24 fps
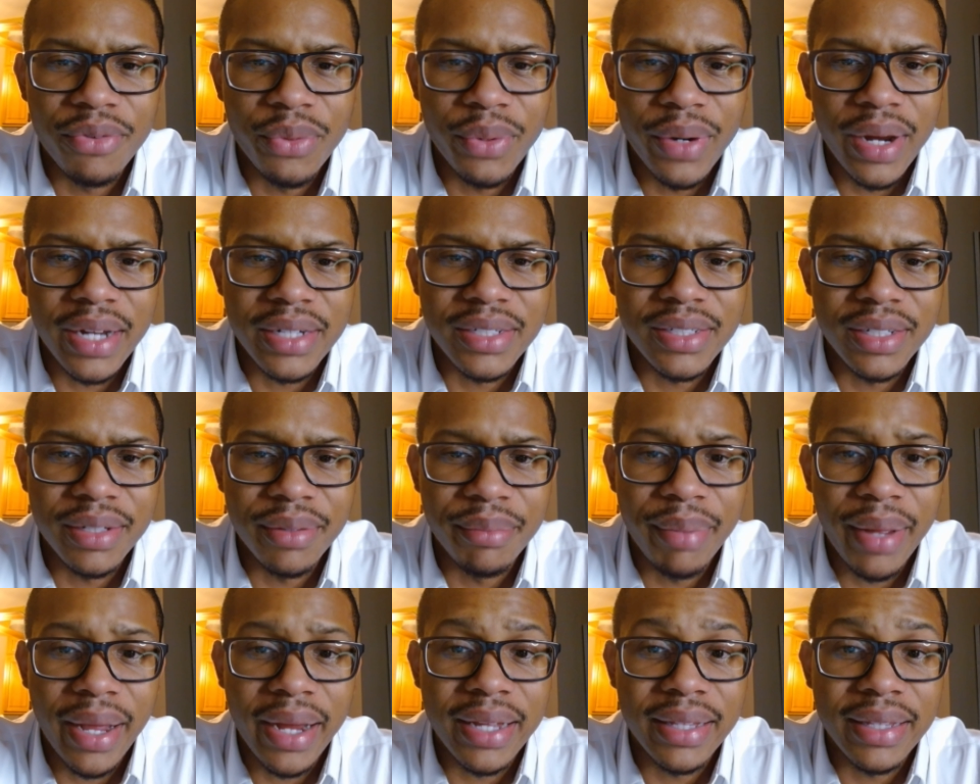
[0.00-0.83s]
We're actually
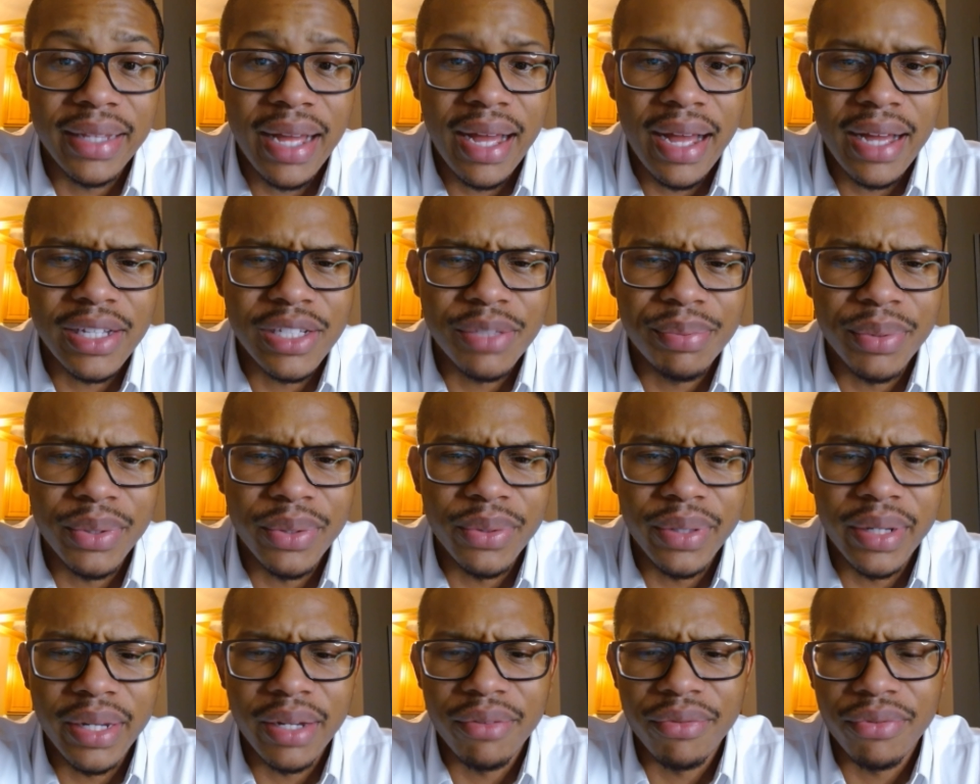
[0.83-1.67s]
back in the
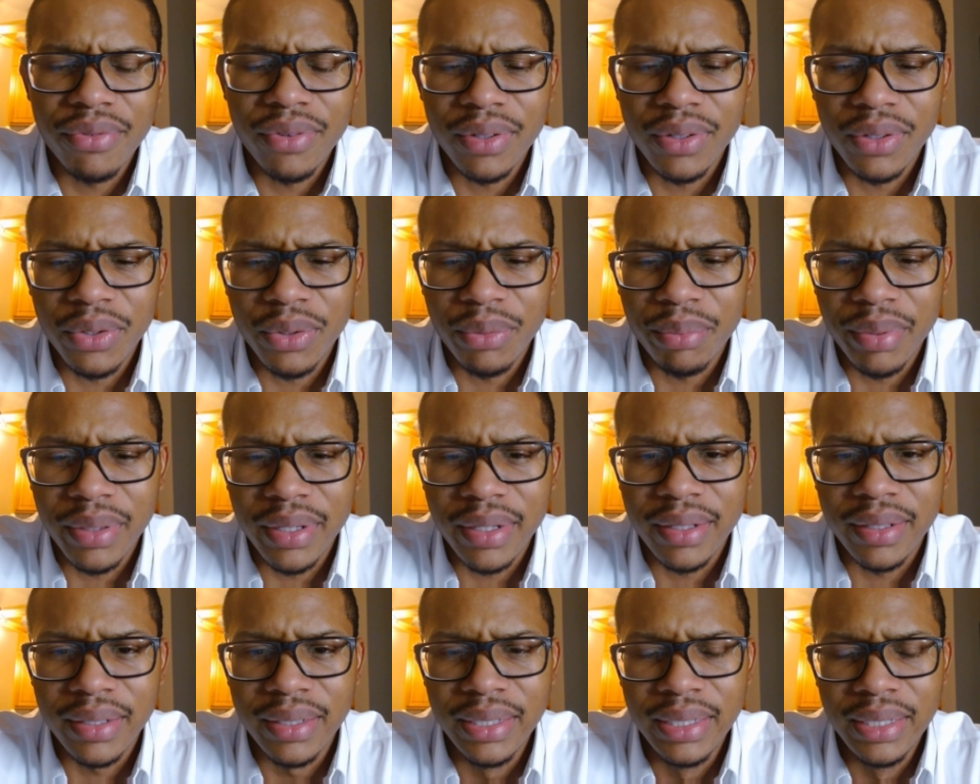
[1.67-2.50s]
hospital again for a little bit
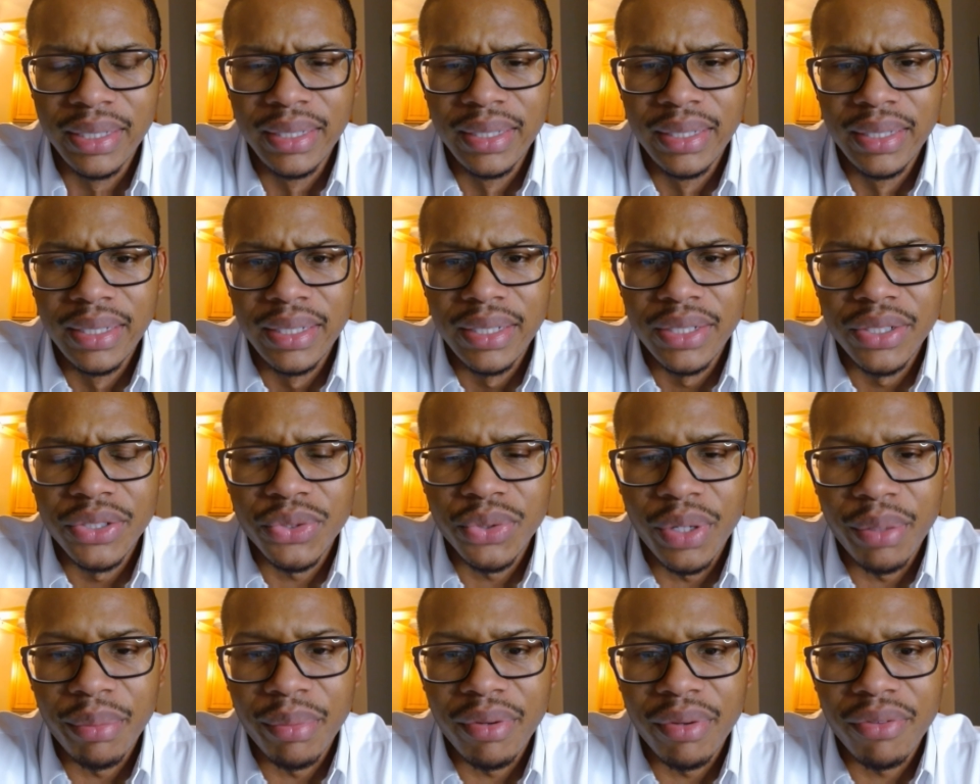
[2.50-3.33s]
of
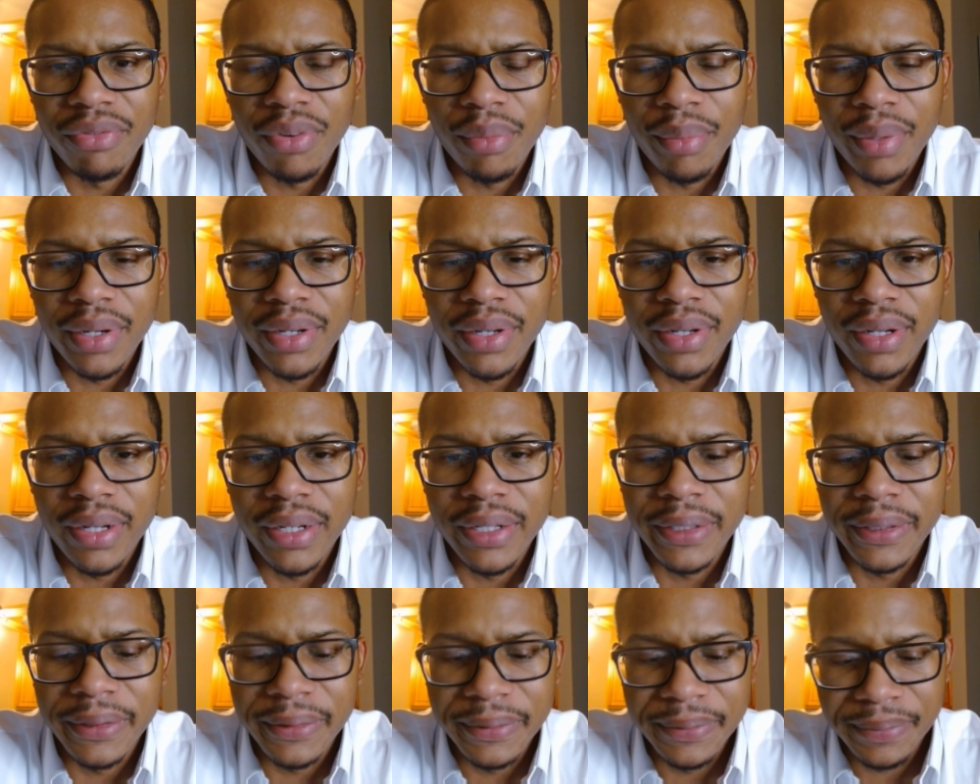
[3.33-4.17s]
treatment for my
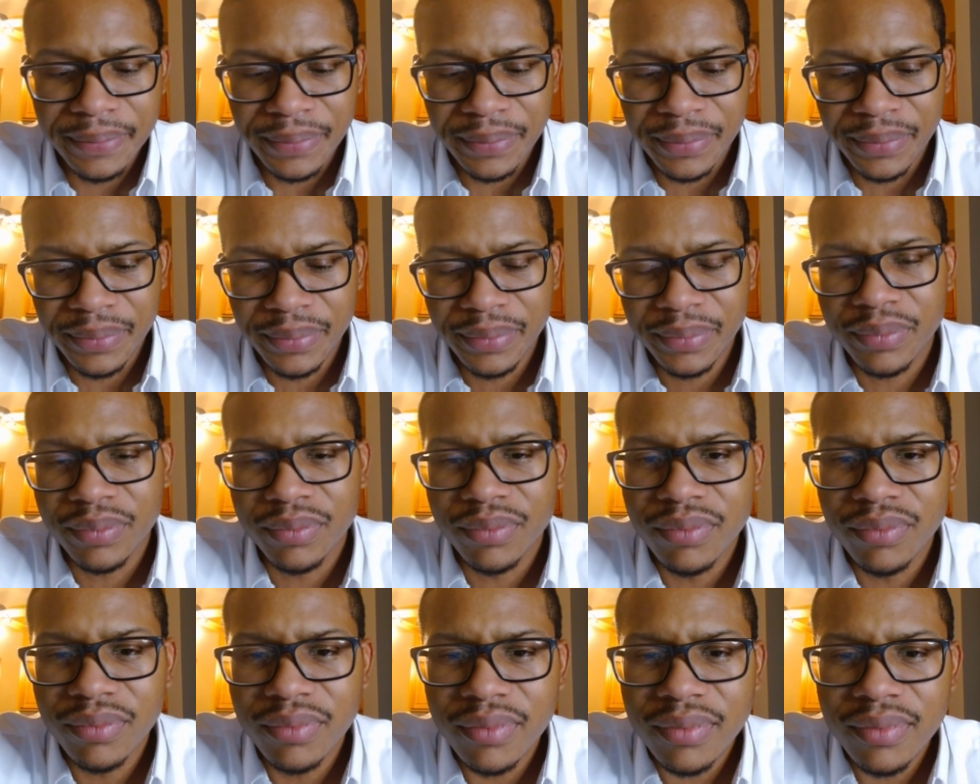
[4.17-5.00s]
daughter,
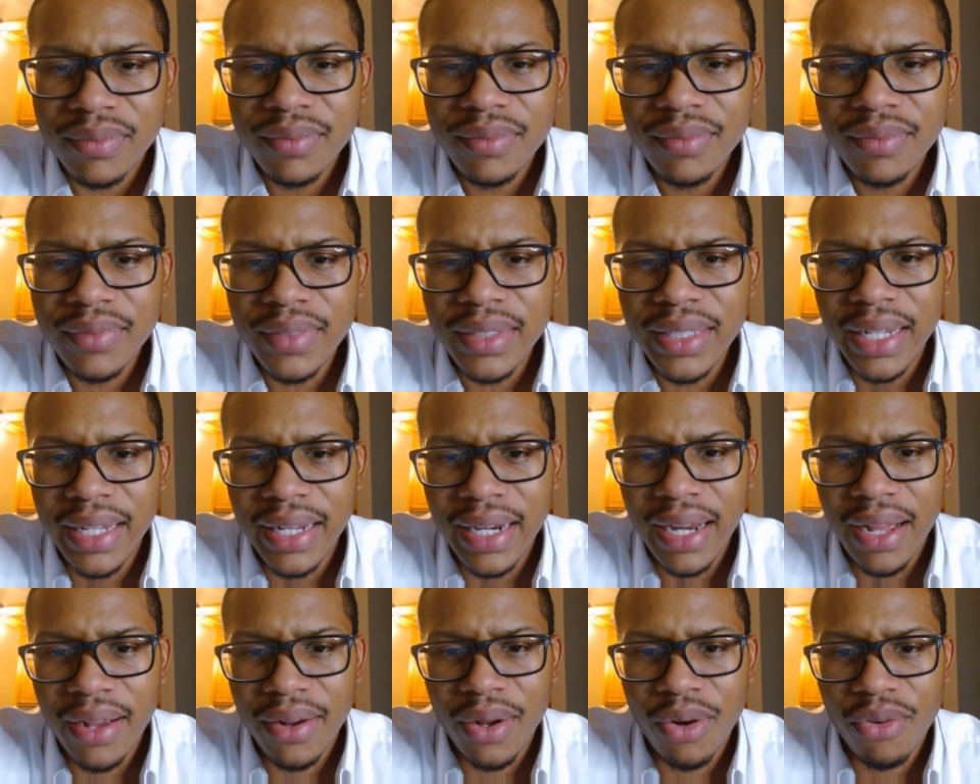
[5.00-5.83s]

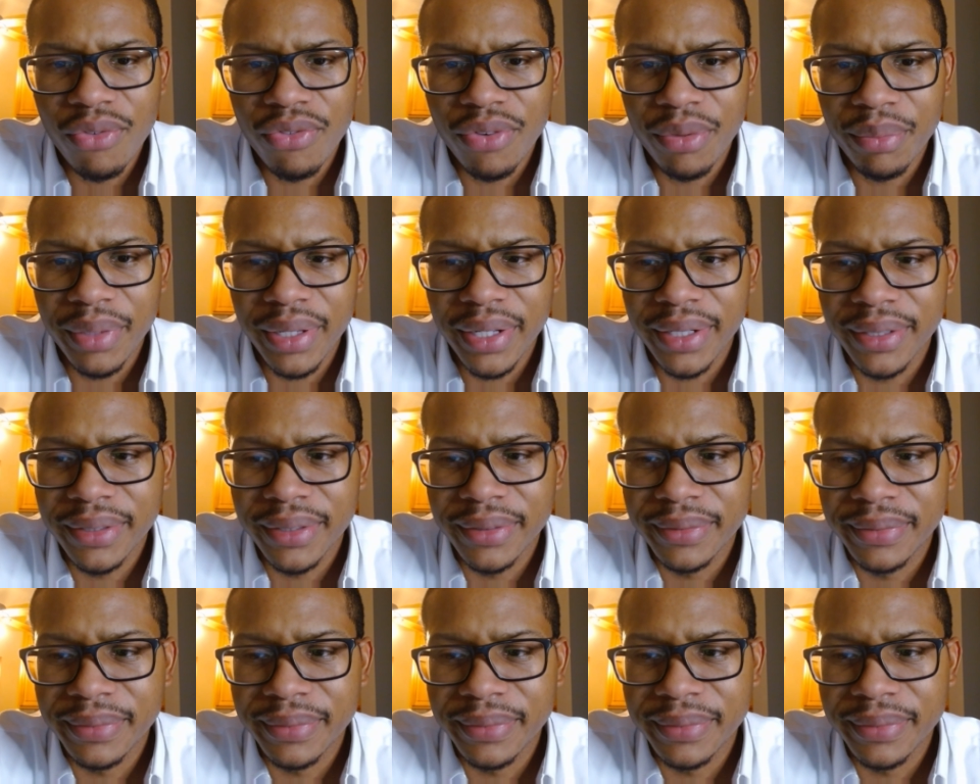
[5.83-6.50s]
and I'll go from there.